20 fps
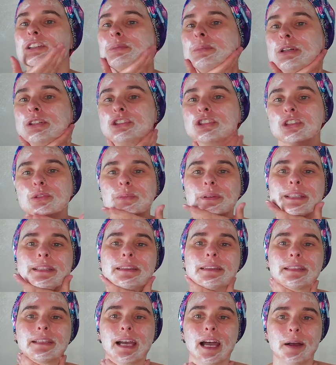motion with
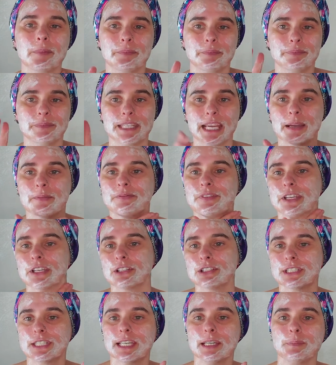damp
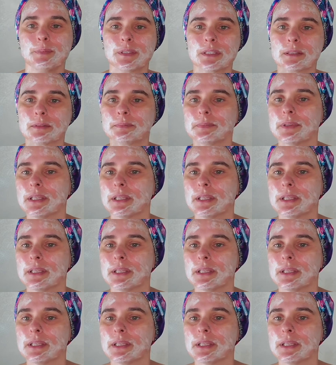fingertips.